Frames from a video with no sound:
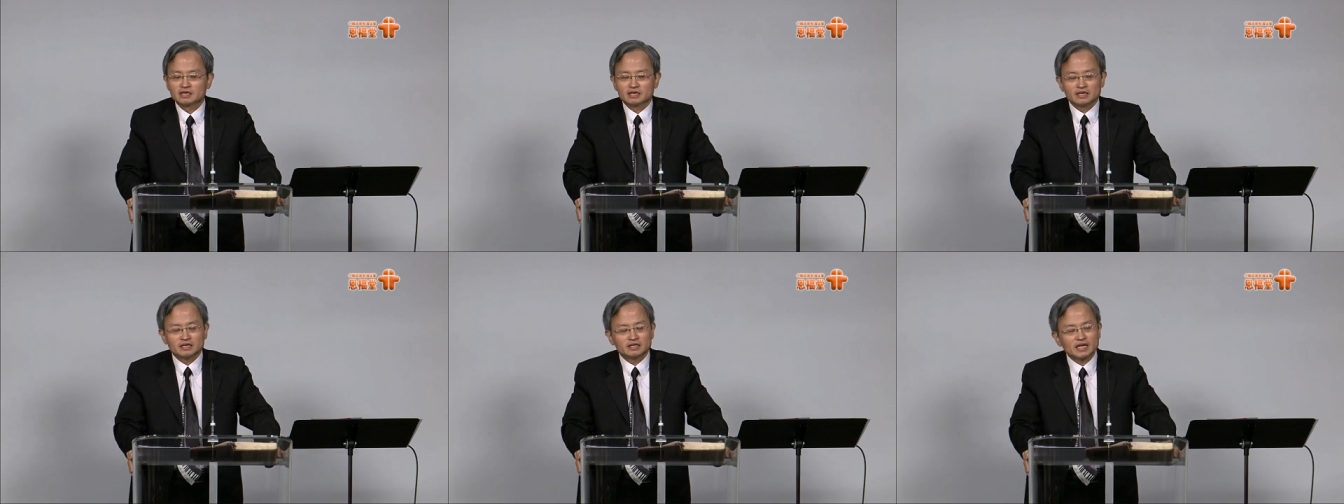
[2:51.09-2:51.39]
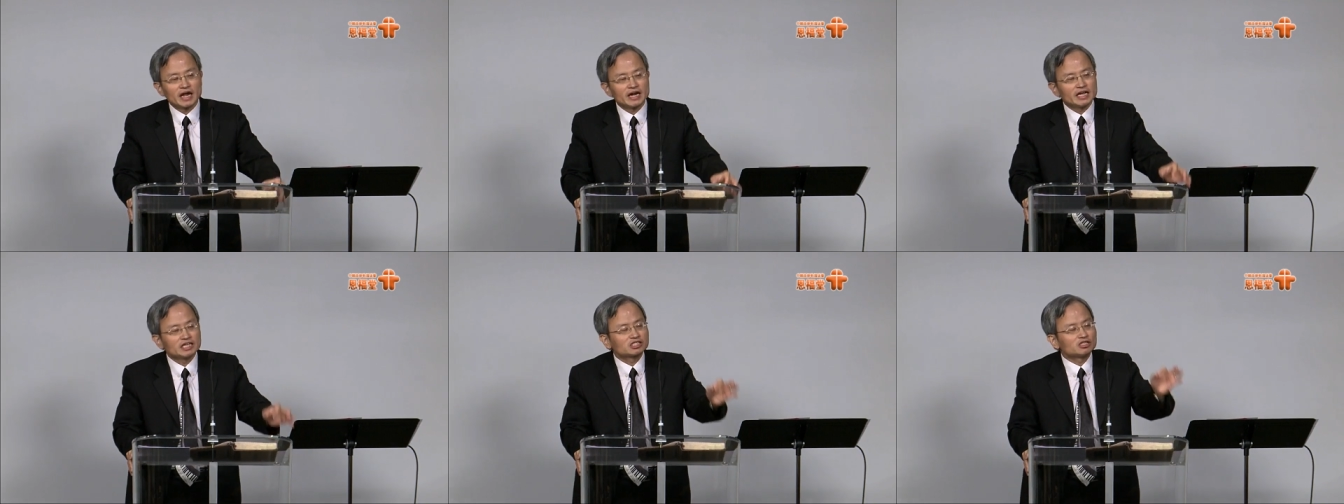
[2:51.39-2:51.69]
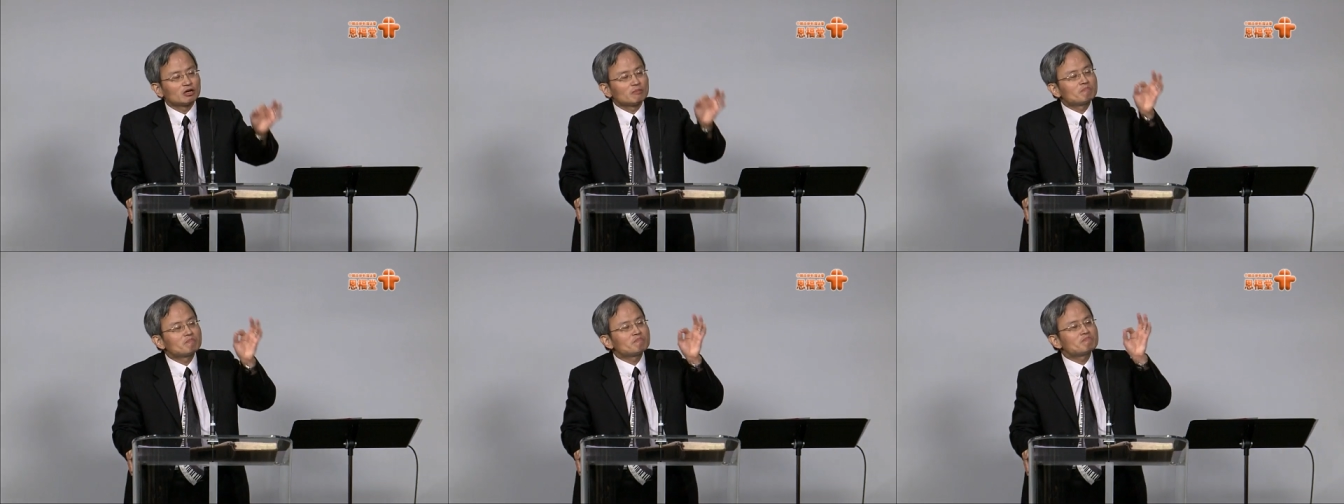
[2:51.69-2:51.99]
That is
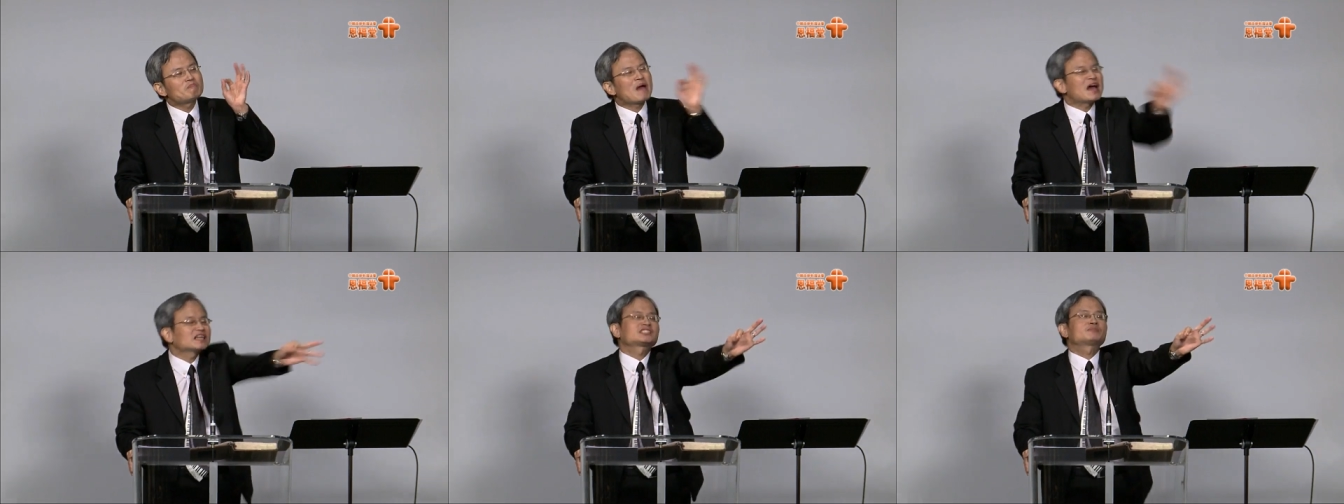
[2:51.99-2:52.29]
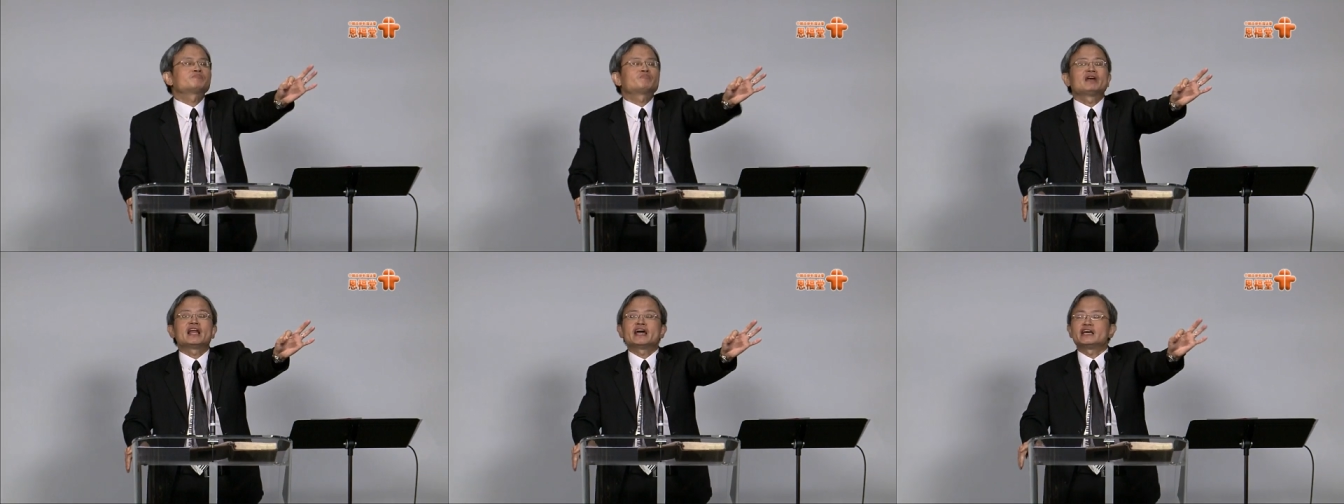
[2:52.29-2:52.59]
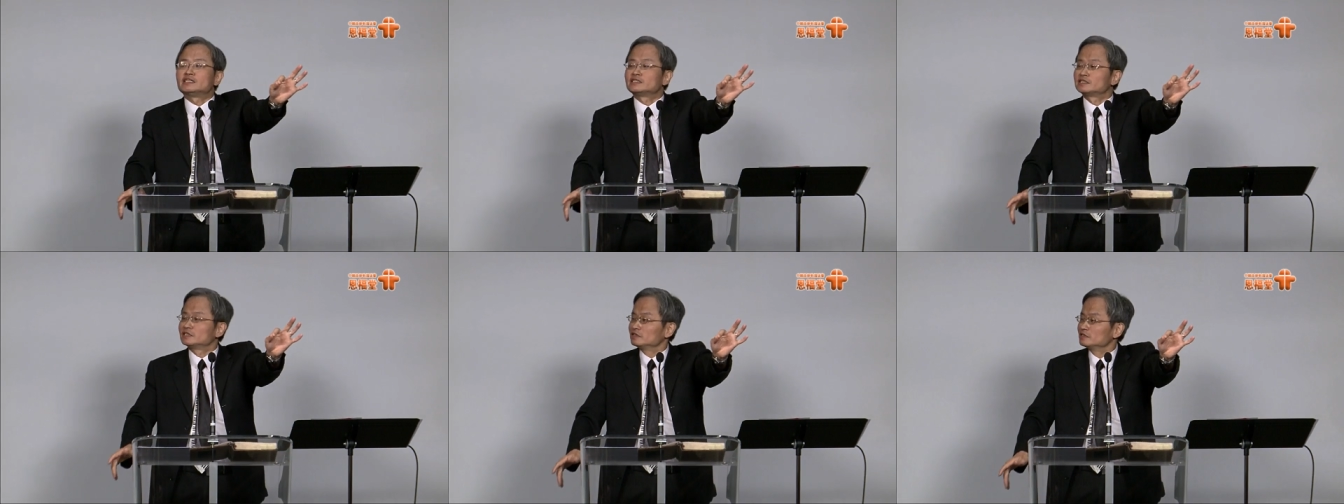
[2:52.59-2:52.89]
the best
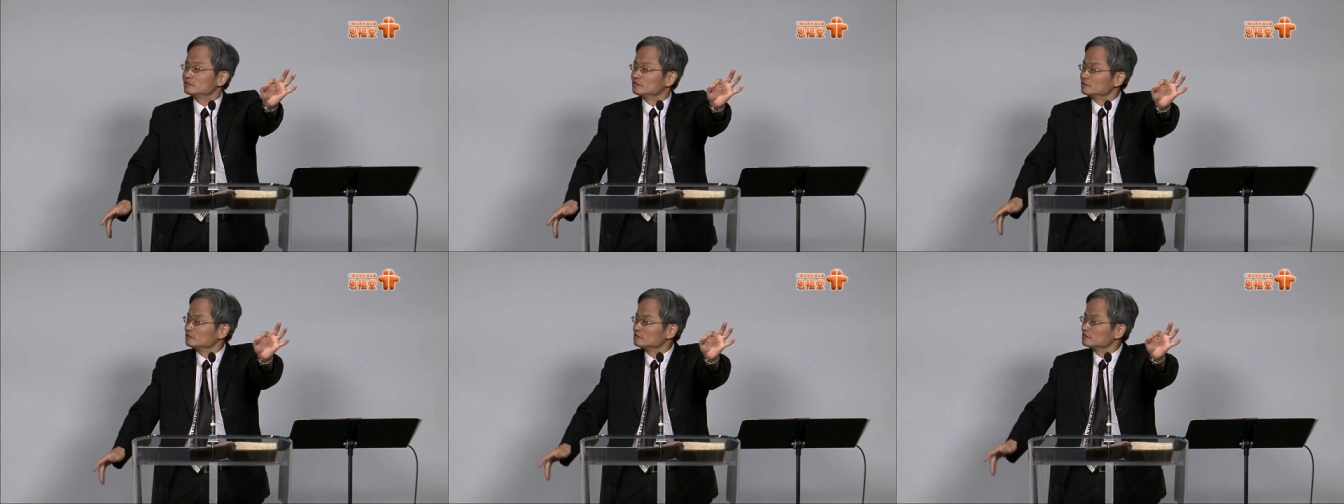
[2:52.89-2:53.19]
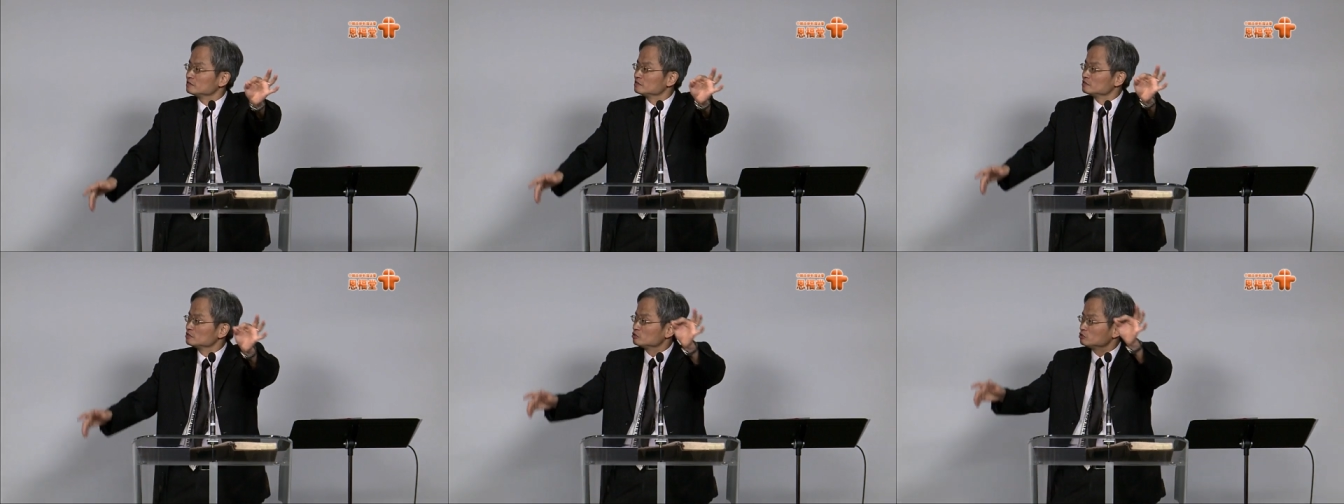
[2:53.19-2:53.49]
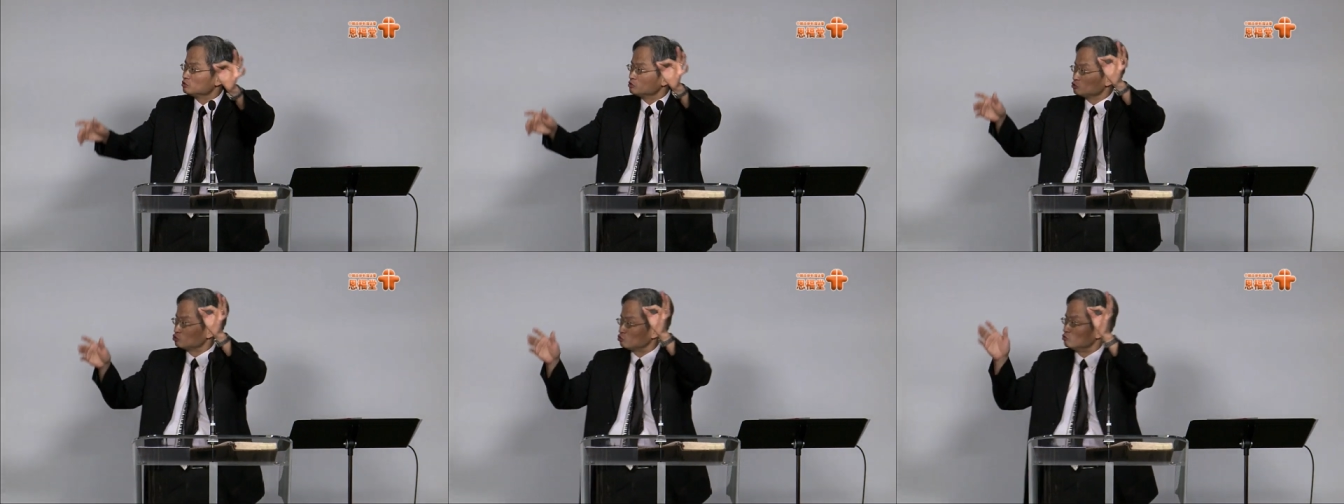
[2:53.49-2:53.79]
place
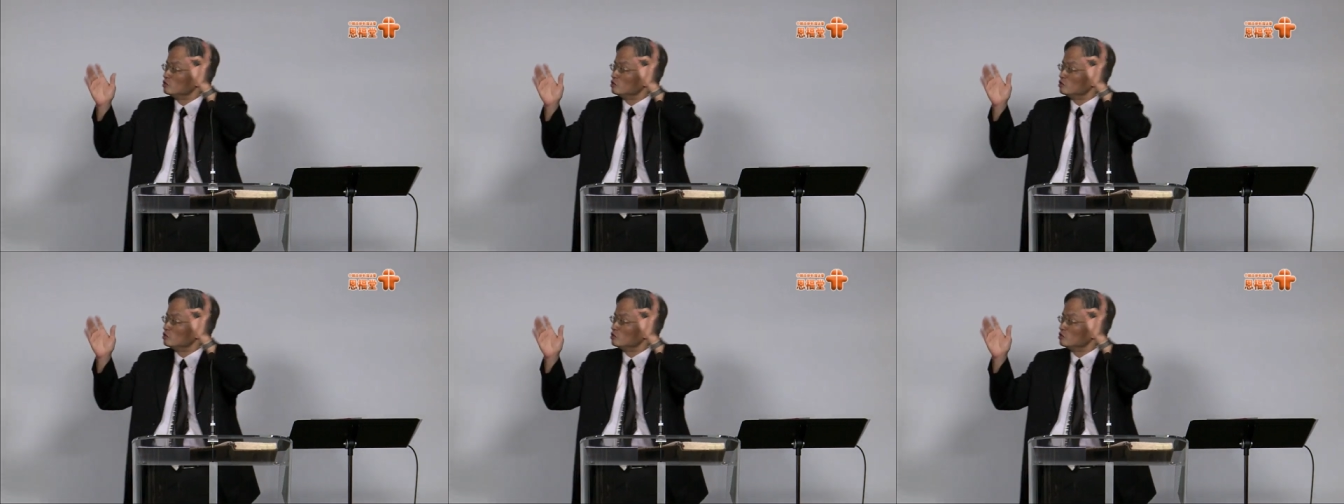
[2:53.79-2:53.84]
to